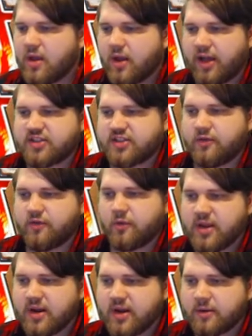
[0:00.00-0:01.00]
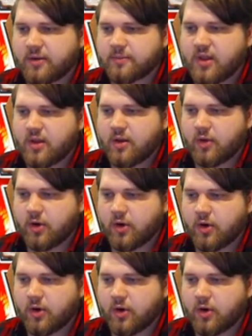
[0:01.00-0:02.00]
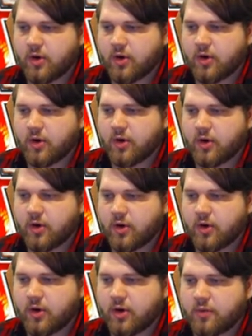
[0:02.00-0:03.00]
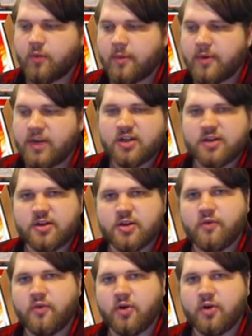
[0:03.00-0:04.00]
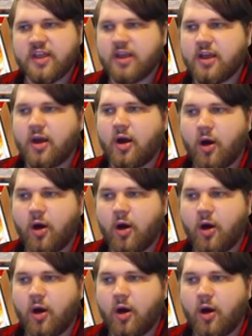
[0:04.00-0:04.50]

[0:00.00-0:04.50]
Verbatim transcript: Uh, so from here, we're pretty set as far as what we need to do for getting